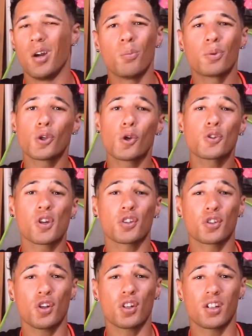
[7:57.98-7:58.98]
But those are the
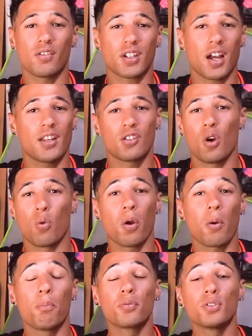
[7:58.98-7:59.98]
alternatives, guys.
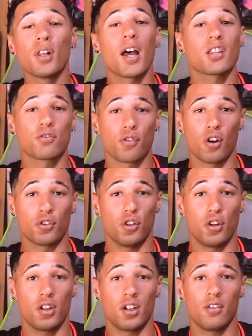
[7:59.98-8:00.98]
We're blessed for
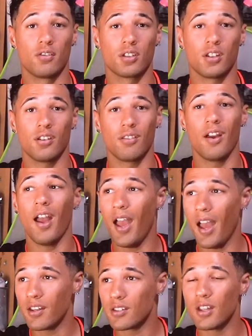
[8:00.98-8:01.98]
alternatives.
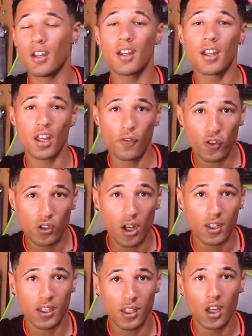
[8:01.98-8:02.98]
And if you're
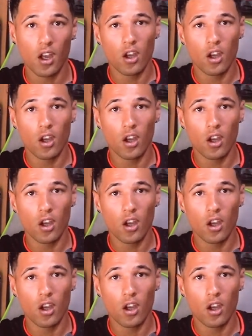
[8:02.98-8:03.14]
lucky,